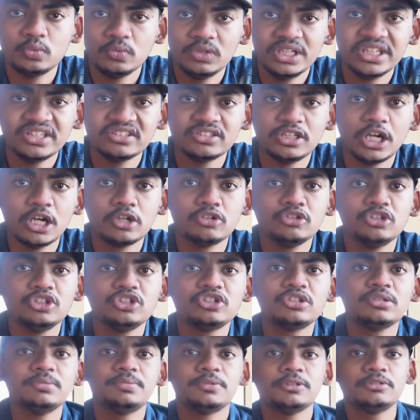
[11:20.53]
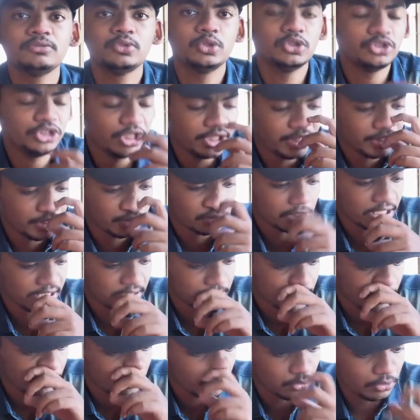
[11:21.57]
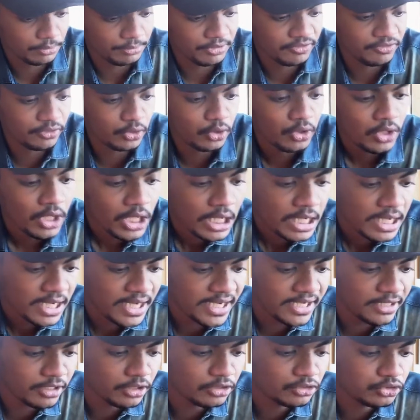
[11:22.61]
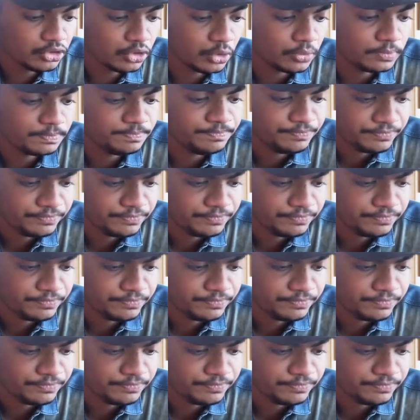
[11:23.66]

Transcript: Link is down in the description. Go check it out, as I told before. And also,